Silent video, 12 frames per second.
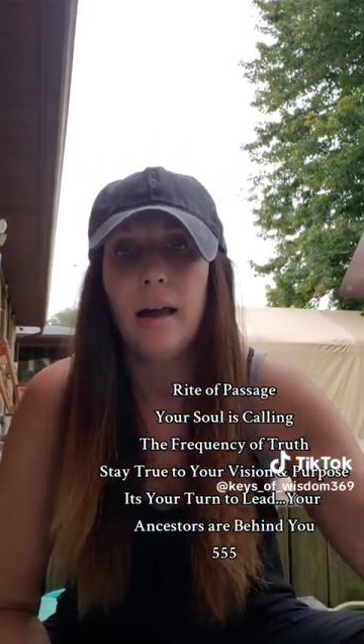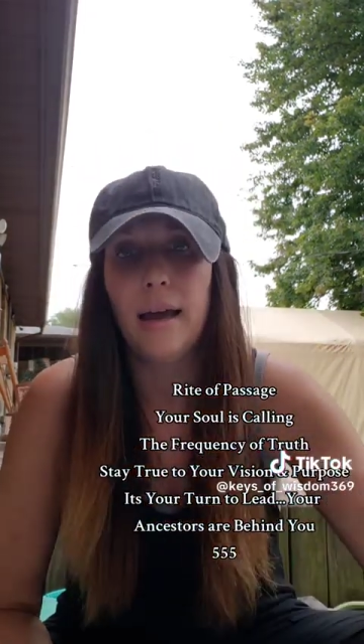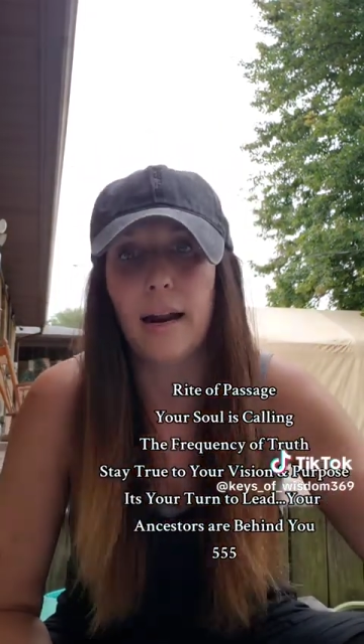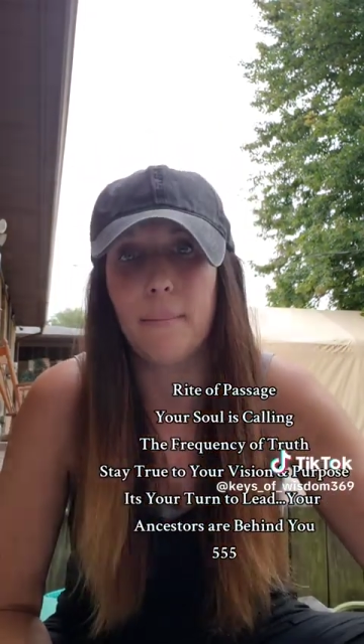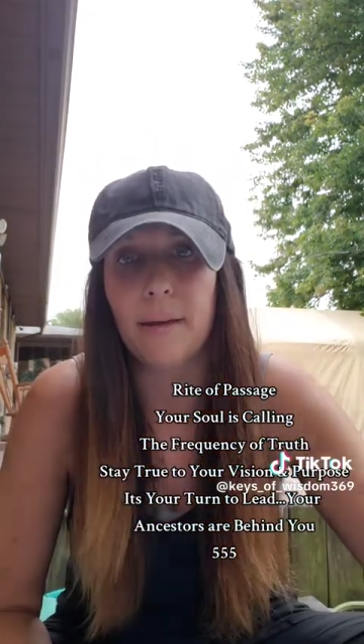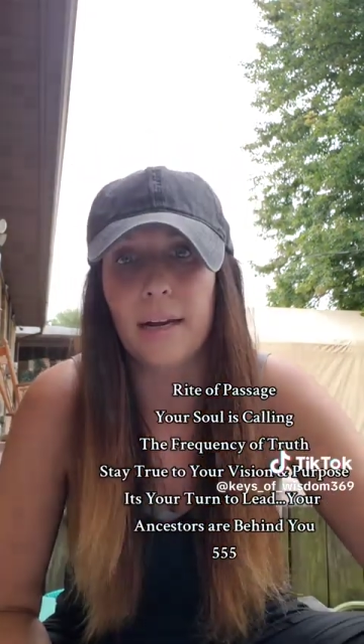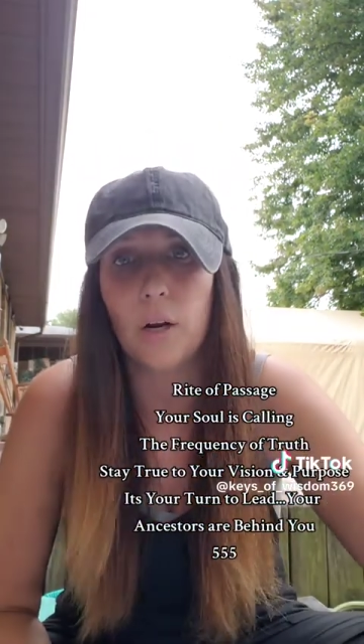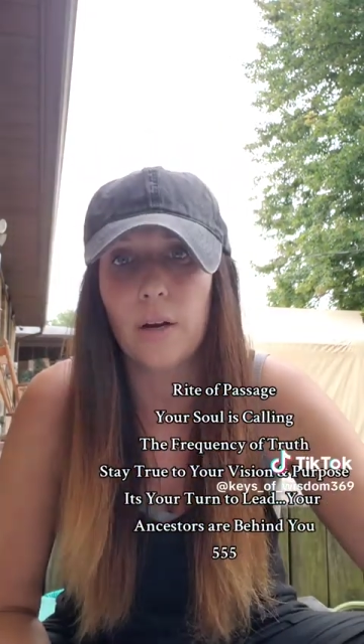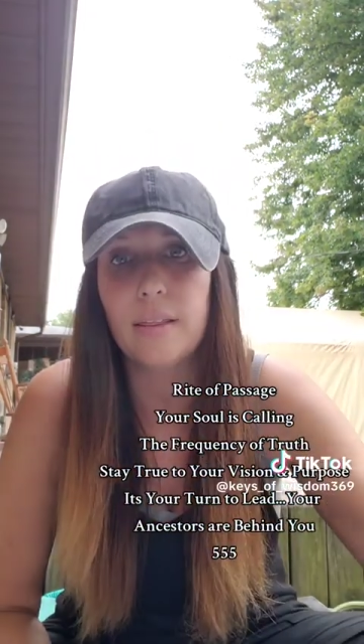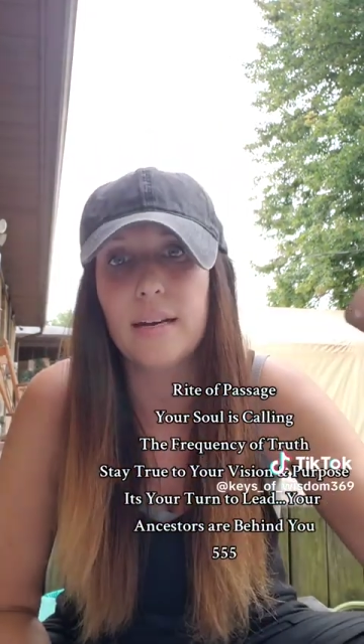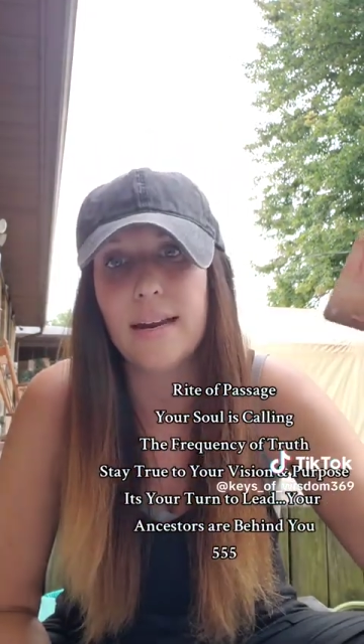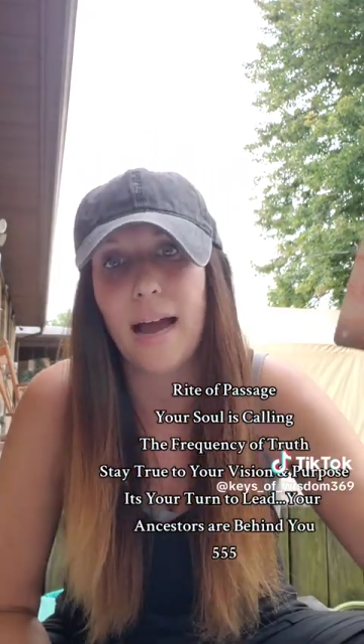And I'm
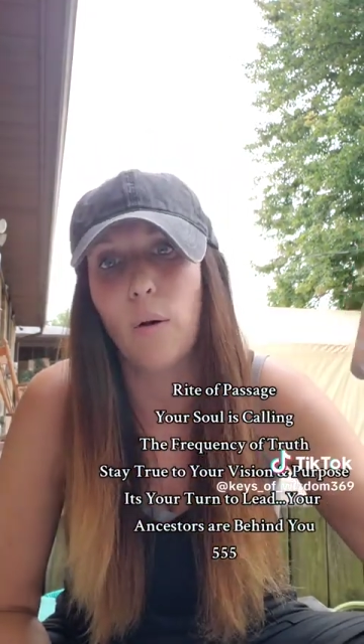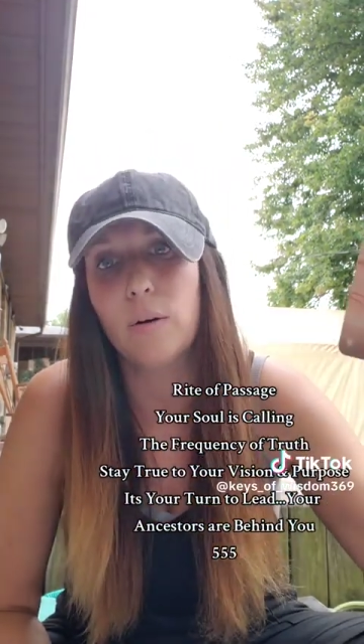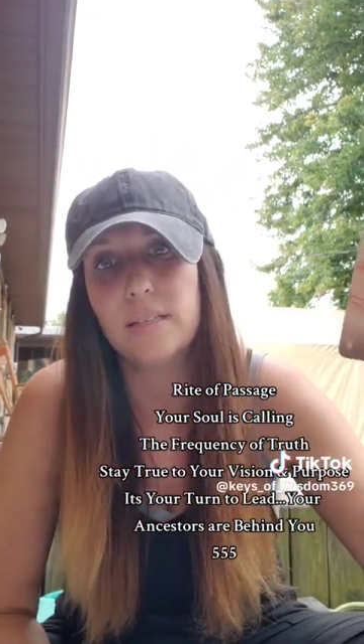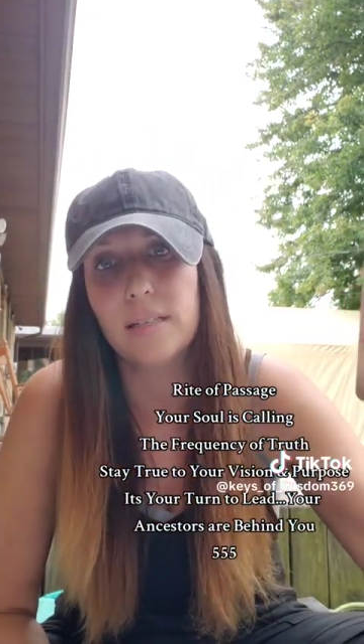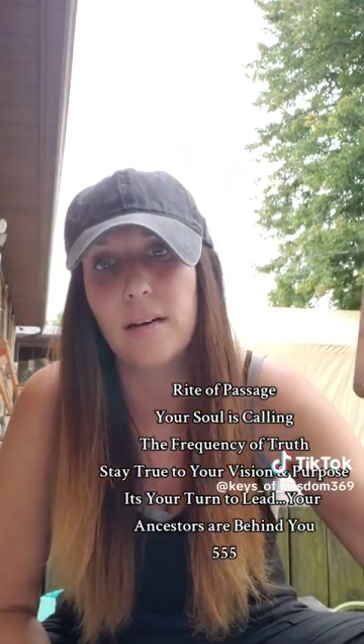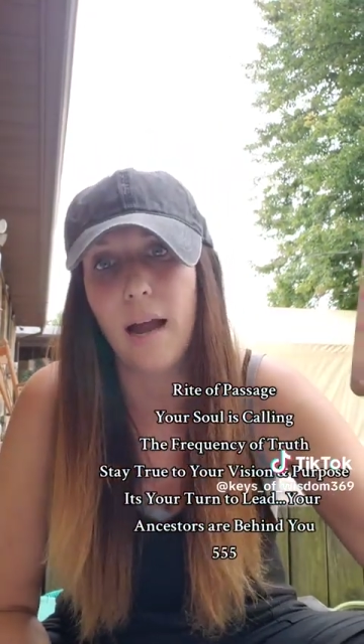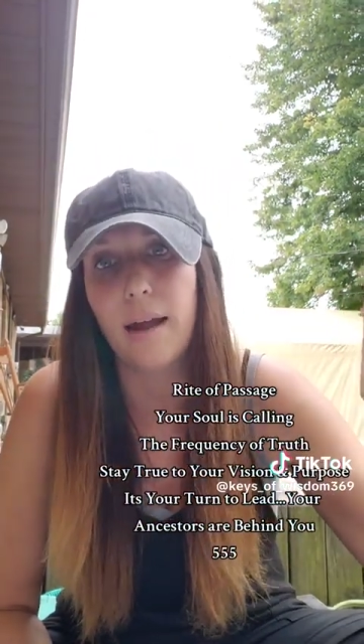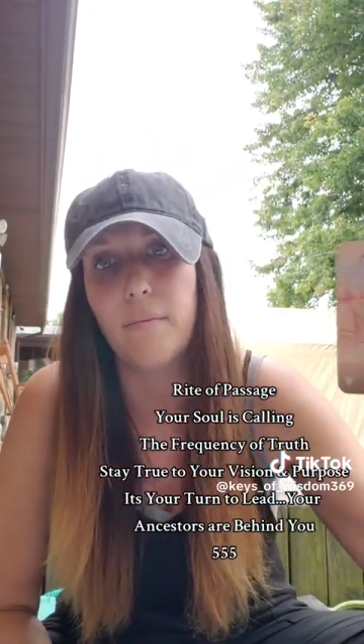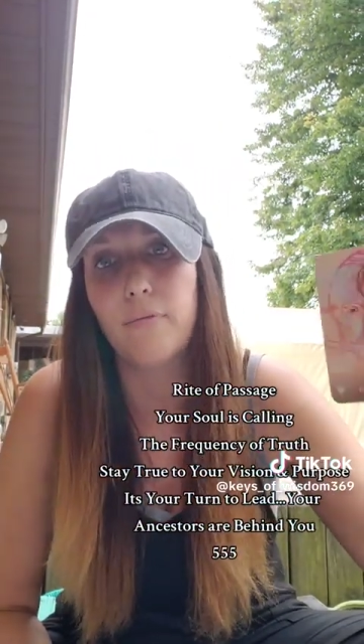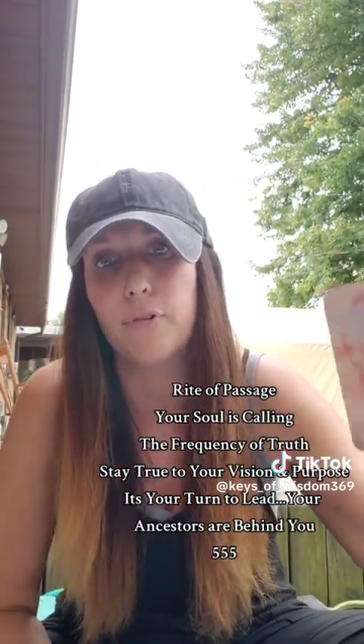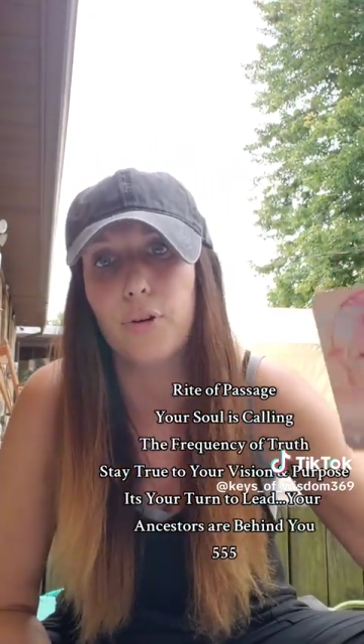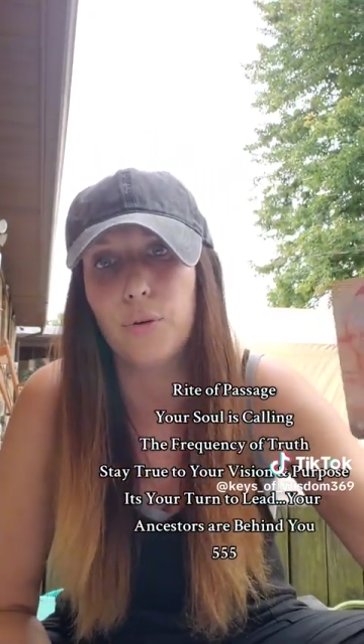hearing that now is the
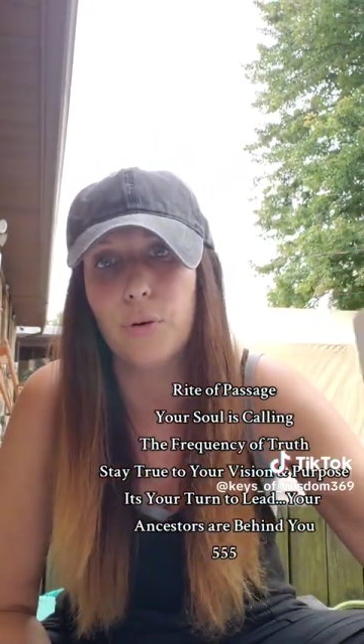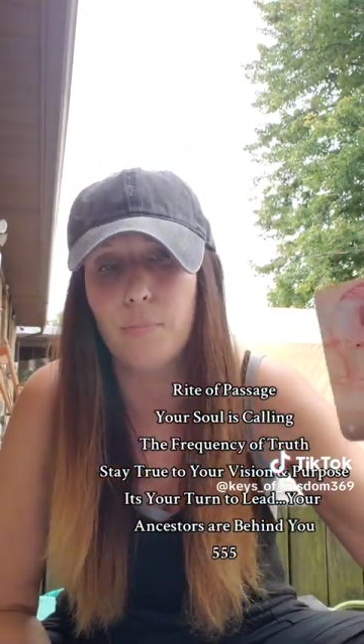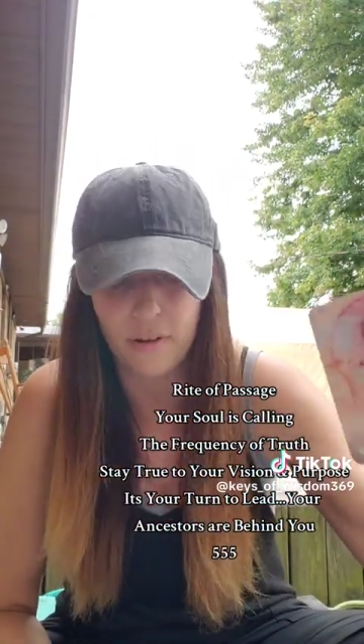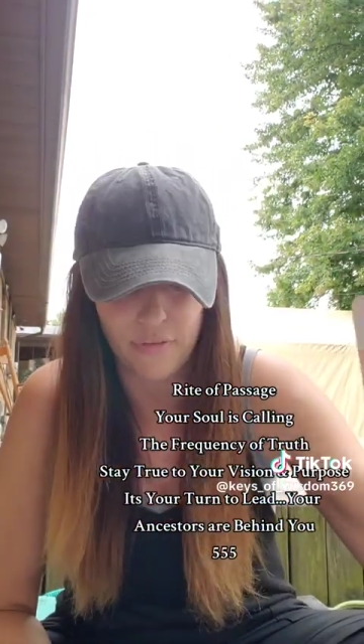time for you to be